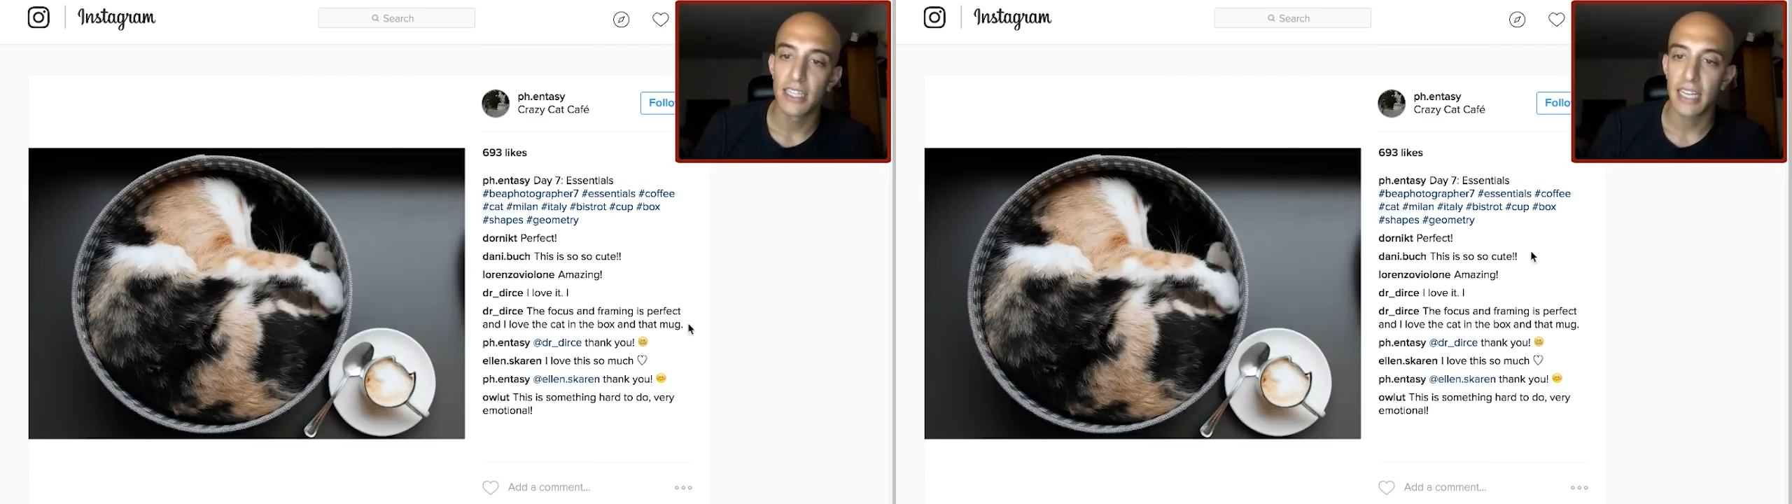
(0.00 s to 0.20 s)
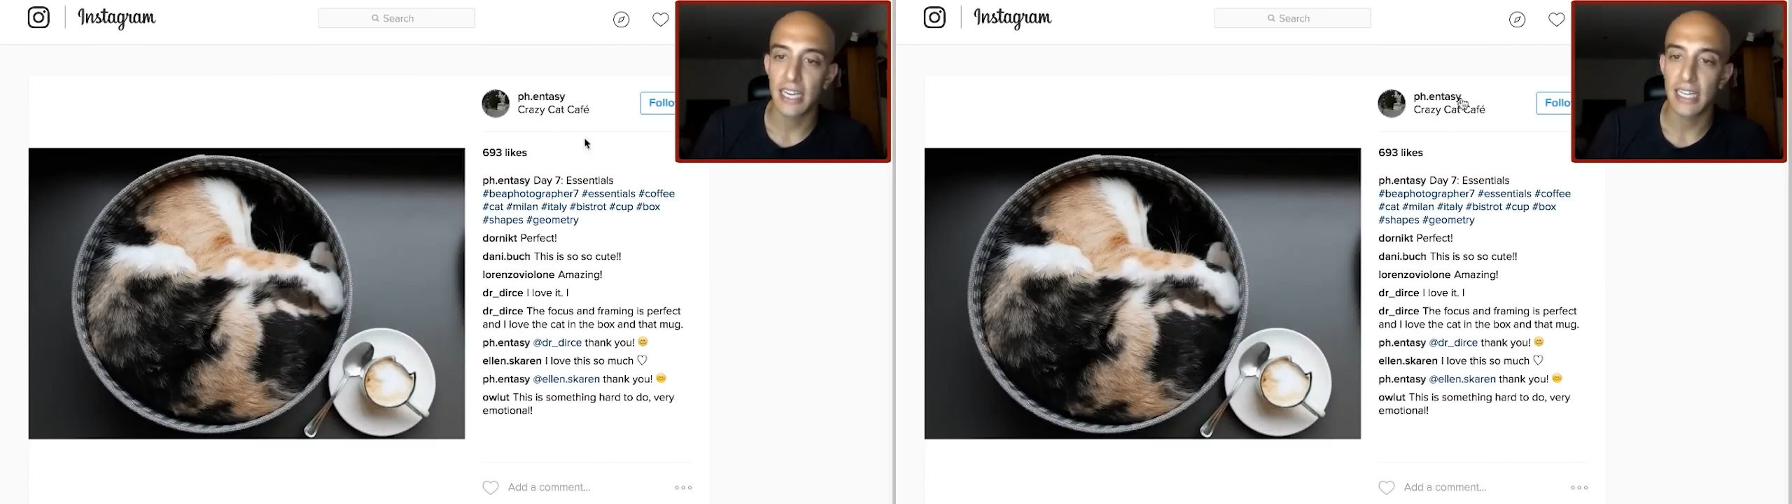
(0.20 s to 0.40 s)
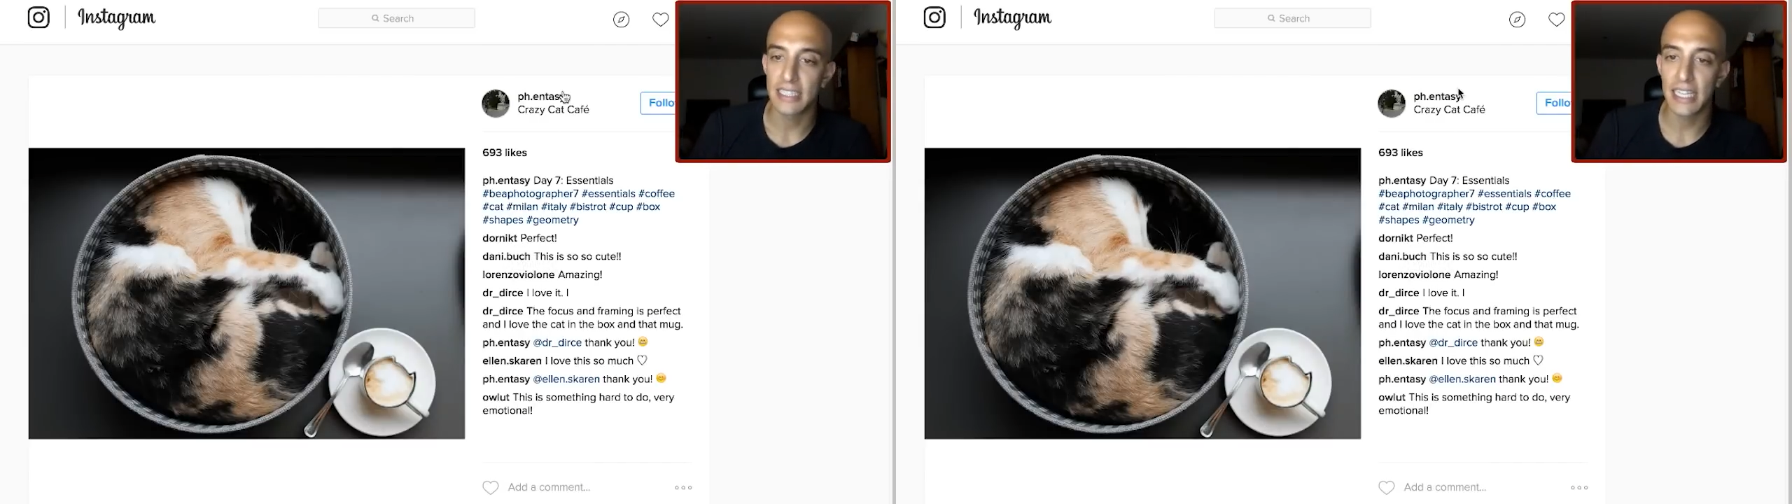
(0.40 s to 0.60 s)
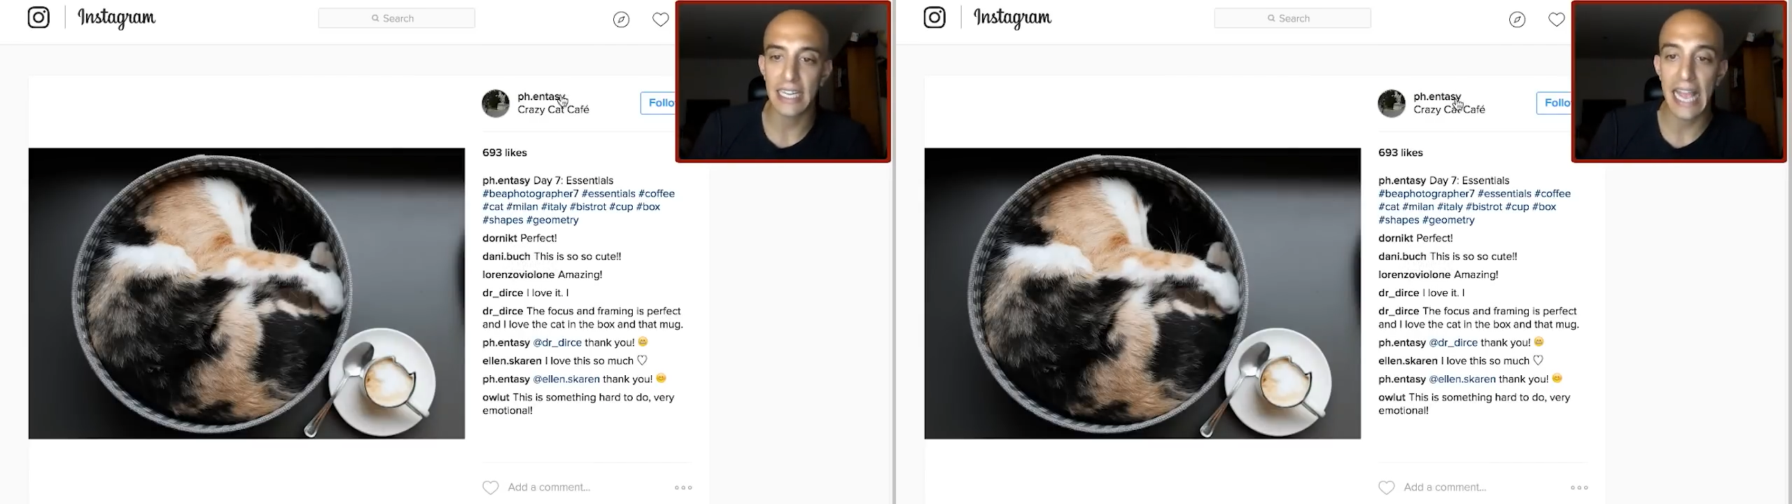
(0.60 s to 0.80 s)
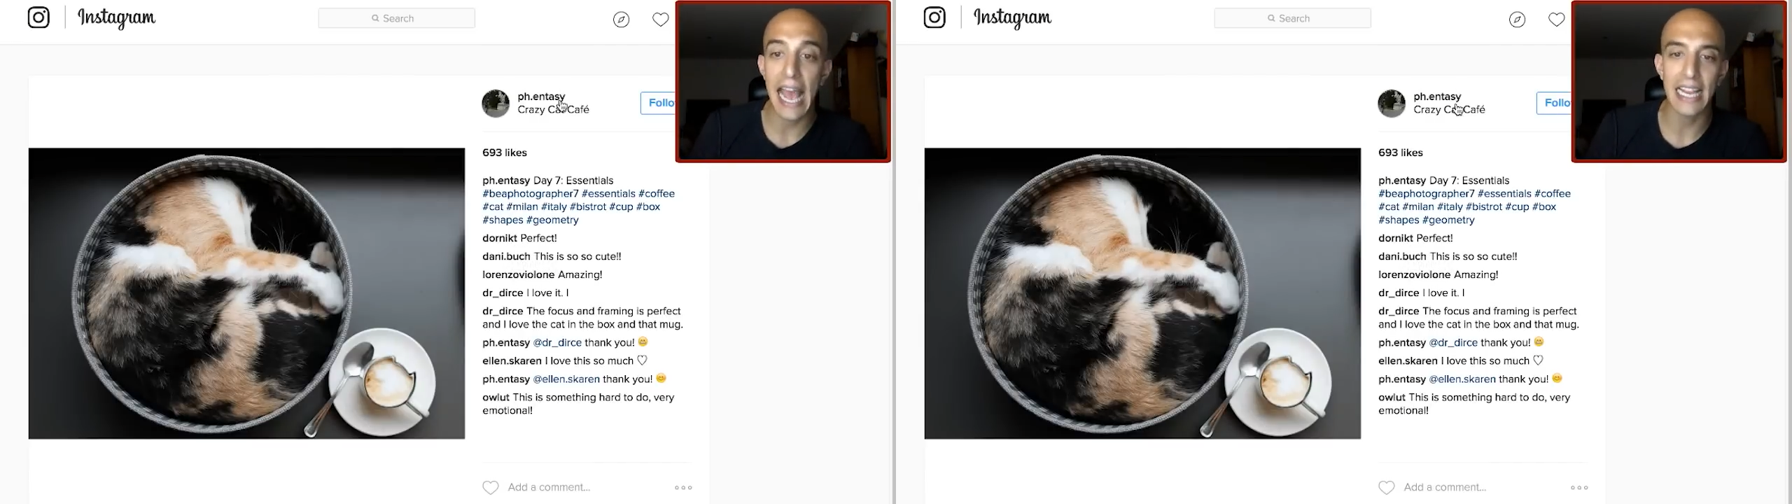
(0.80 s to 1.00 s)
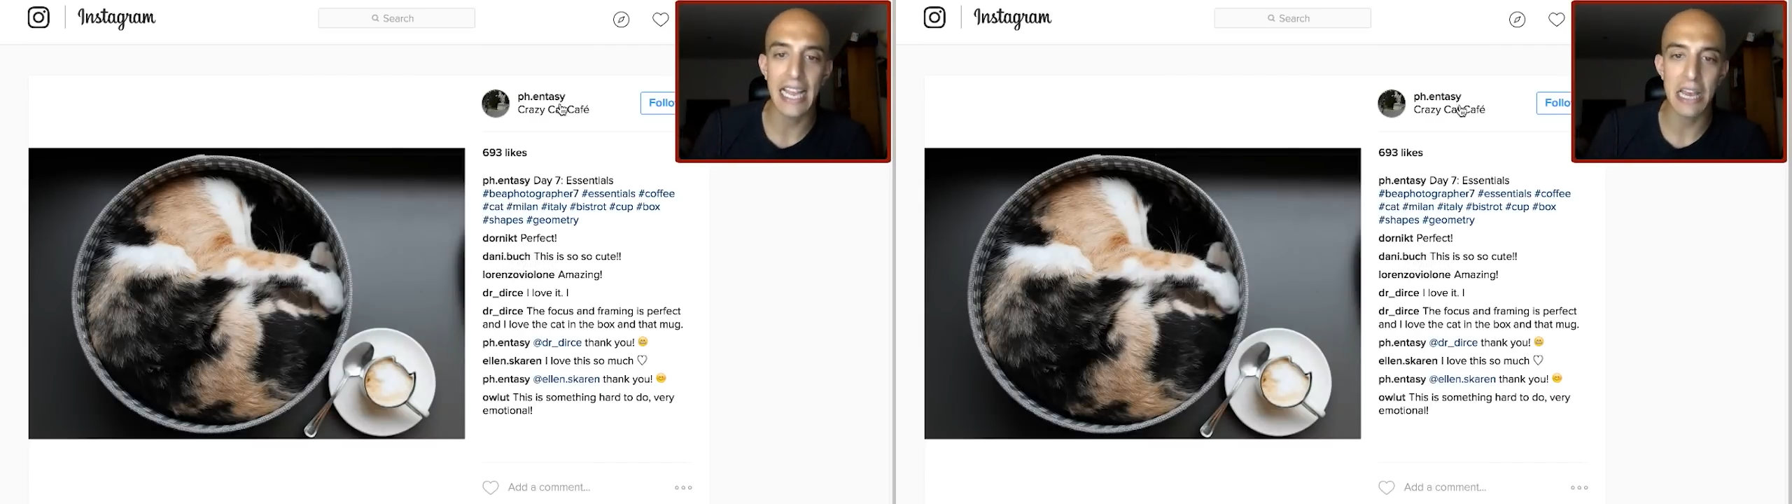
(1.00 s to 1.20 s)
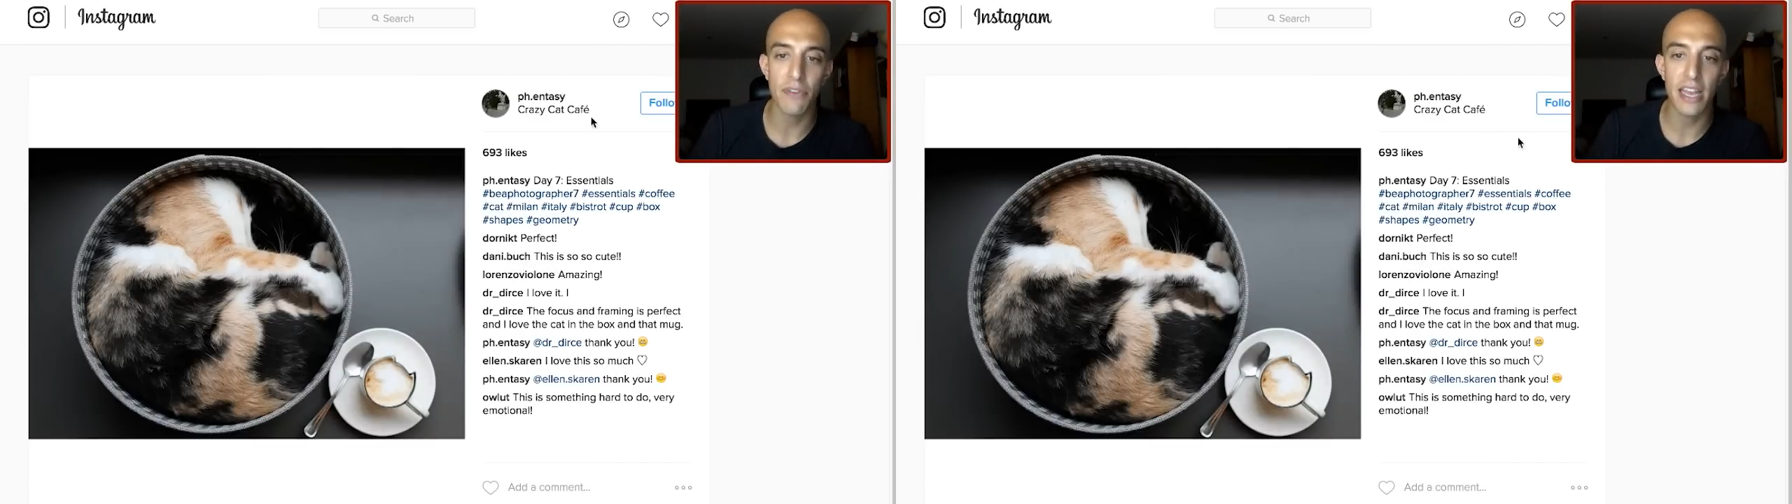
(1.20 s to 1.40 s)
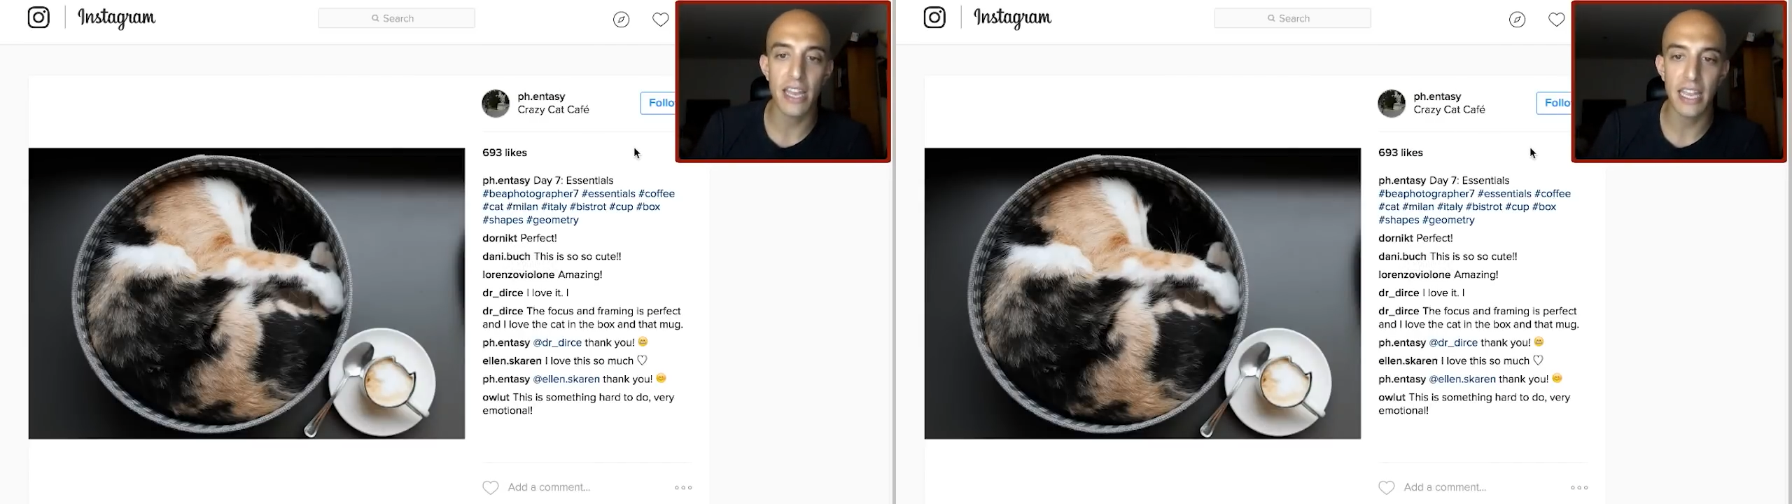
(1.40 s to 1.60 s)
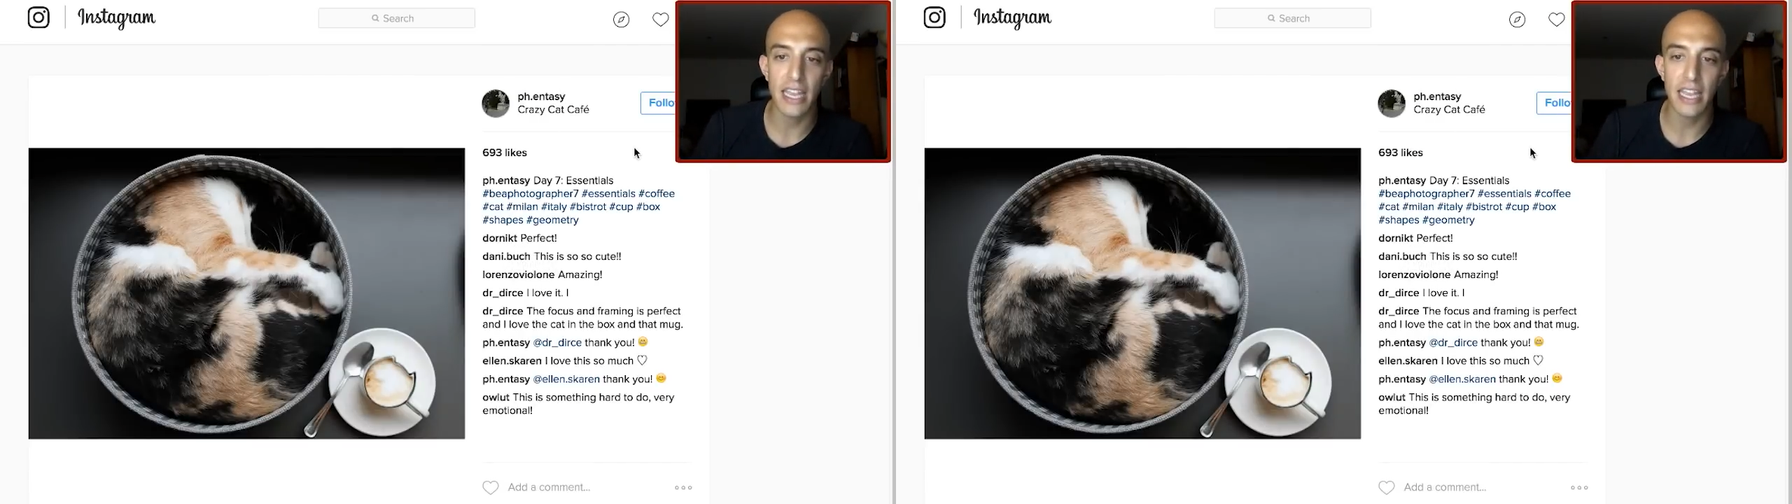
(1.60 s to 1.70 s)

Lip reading: and it's at a cat cafe,